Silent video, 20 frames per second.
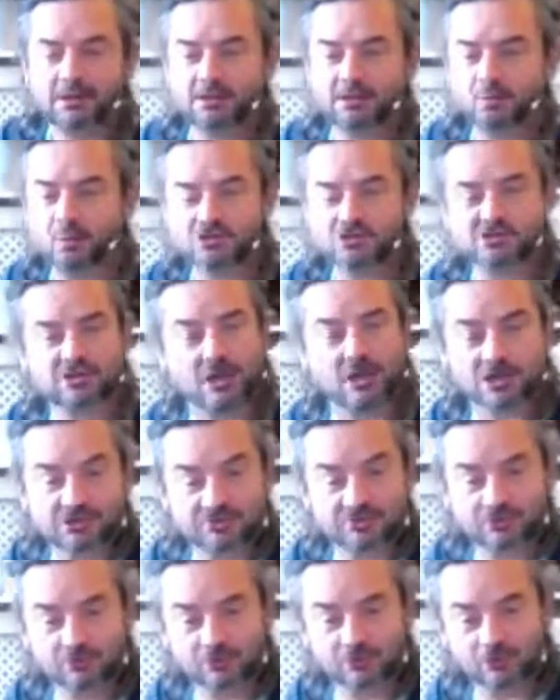what's touch
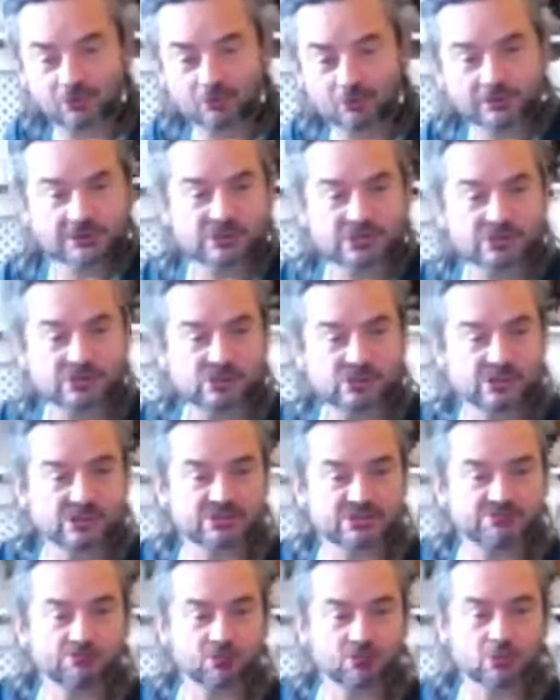for? It's it's
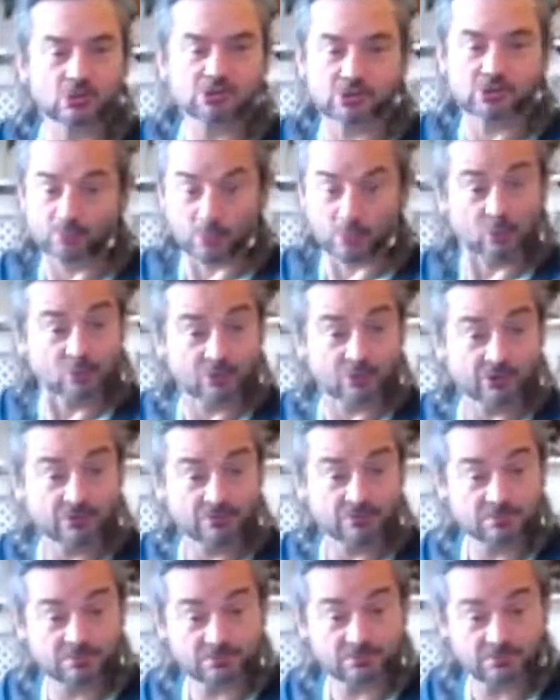for support.
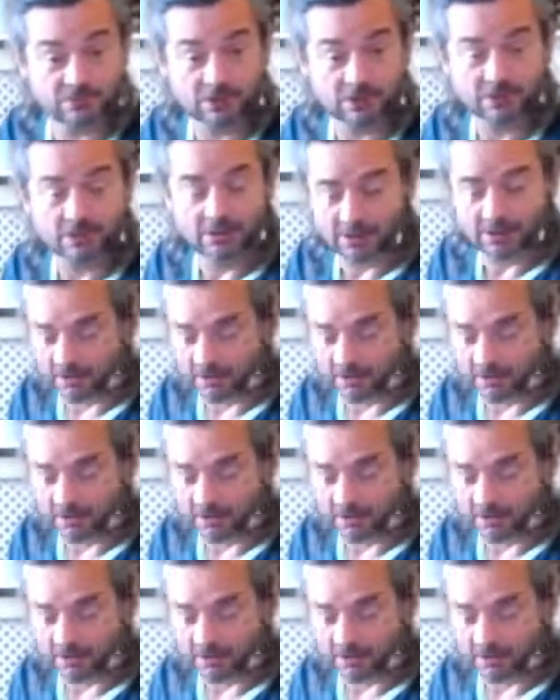It's